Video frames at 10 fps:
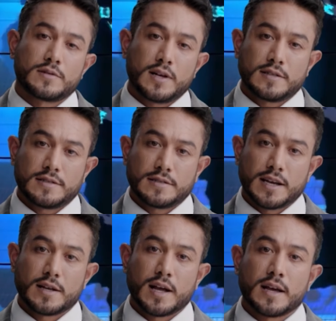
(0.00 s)
of classes
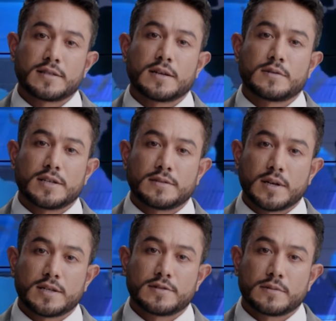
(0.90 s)
10 and 7
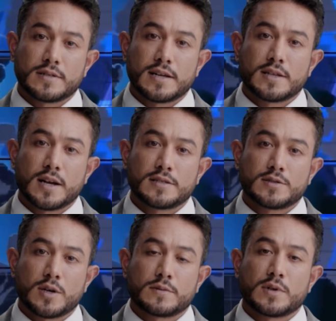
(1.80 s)
respectively presented a
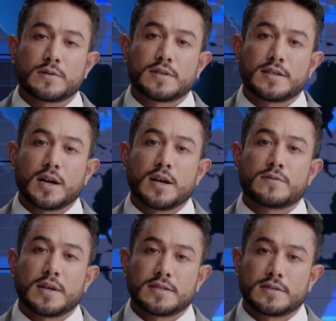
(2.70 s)
stall for resin
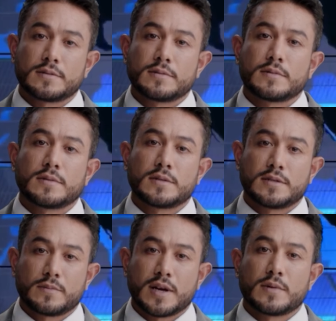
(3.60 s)
artifacts.
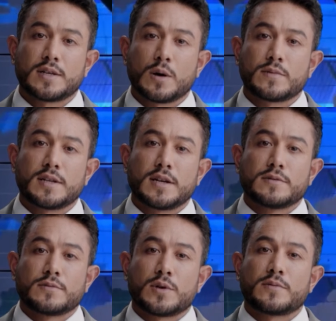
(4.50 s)
The primary
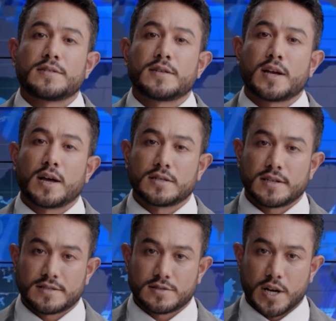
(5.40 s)
objective for resin art
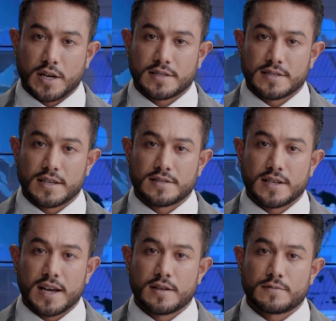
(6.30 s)
is to harness its
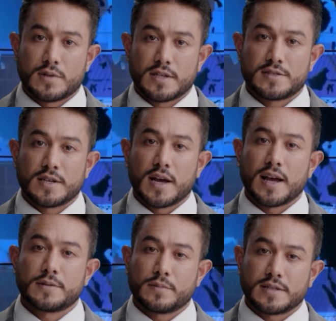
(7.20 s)
creative potential
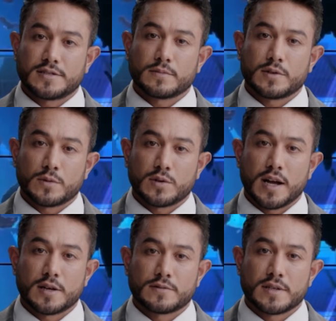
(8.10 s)
as a means to
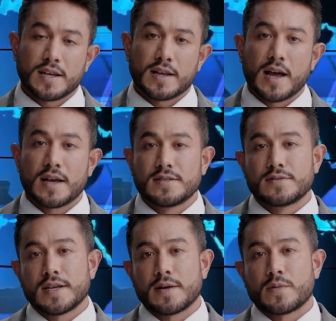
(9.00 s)
promote eco-friendly and
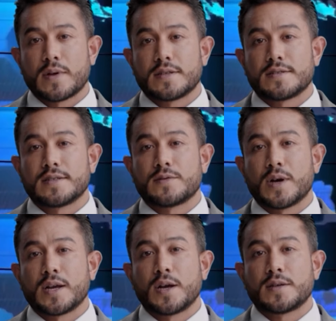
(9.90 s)
sustainable practices
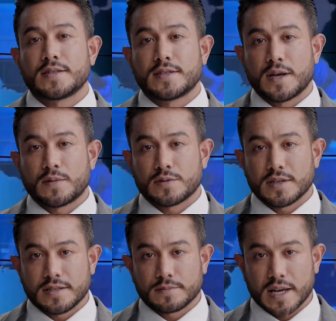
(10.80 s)
while addressing the
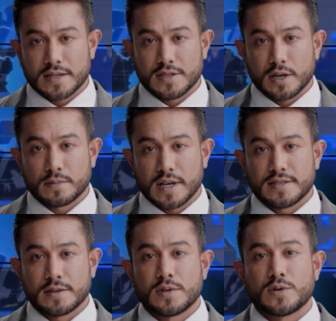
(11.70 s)
pervasive menace of
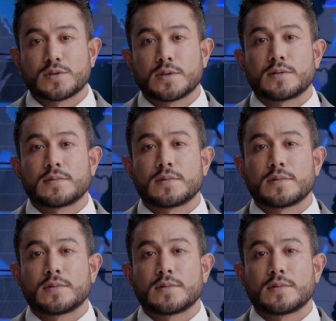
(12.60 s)
plastic pollution.